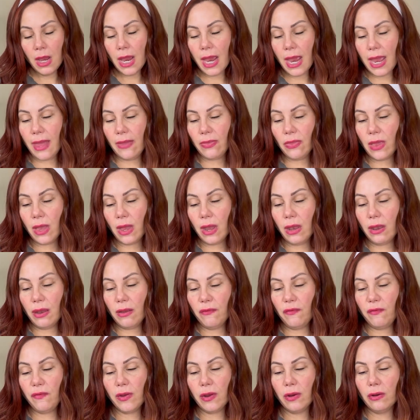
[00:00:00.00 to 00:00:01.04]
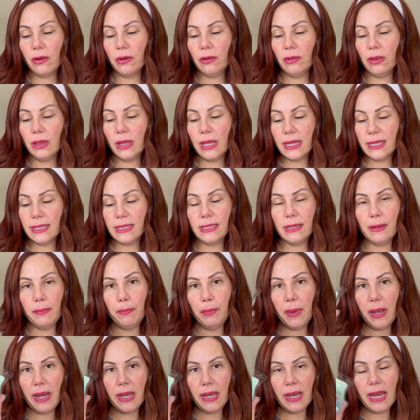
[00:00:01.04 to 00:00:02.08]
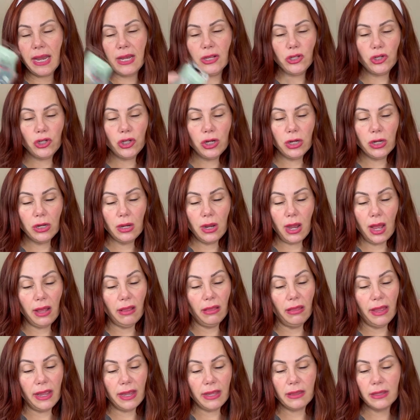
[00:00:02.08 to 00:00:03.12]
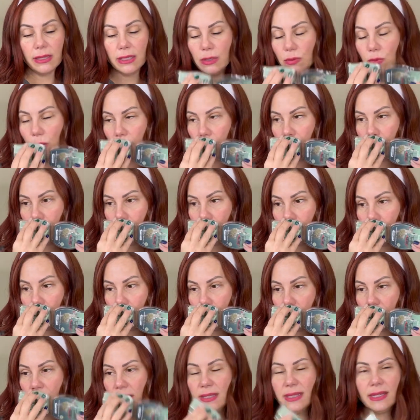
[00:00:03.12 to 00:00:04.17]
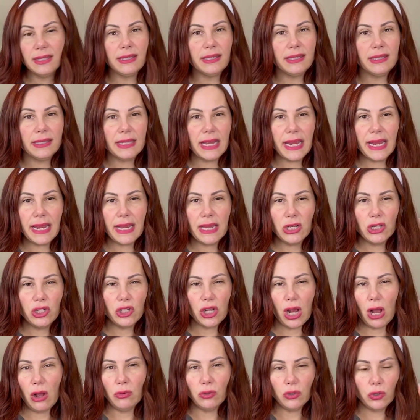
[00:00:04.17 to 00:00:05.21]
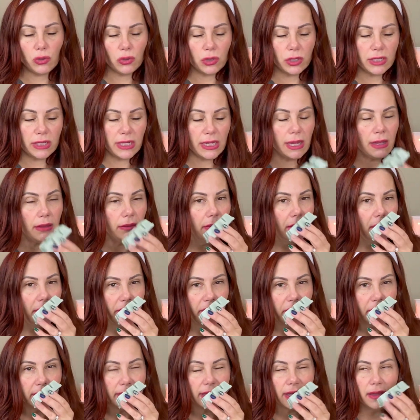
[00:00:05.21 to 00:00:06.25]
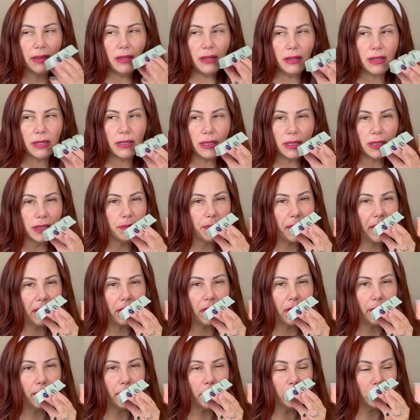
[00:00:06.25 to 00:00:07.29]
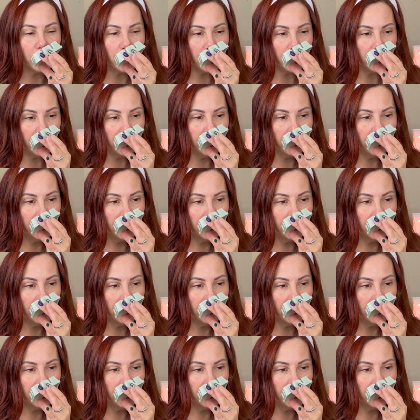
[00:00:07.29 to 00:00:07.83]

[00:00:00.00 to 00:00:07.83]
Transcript: And then Fearless by Nature. I like this one. This is Sage Outdoorsy. I love this. I think this is in my club though too.